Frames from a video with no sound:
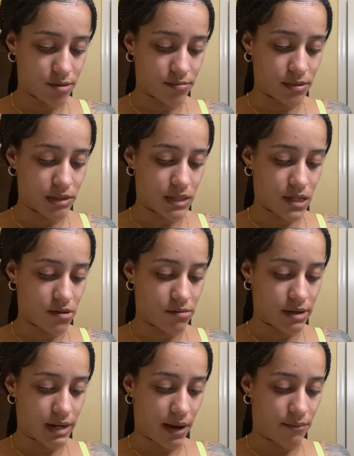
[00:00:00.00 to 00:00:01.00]
them the deal,
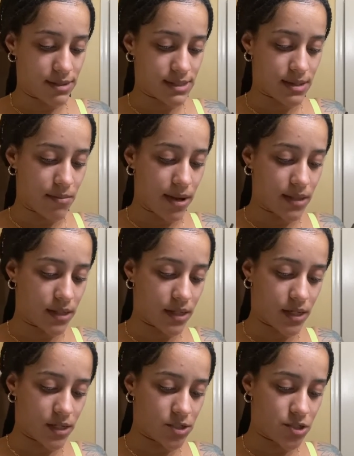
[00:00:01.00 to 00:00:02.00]
and I went to get my
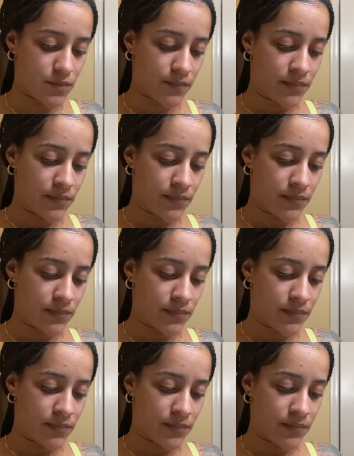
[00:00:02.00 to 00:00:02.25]
luggage.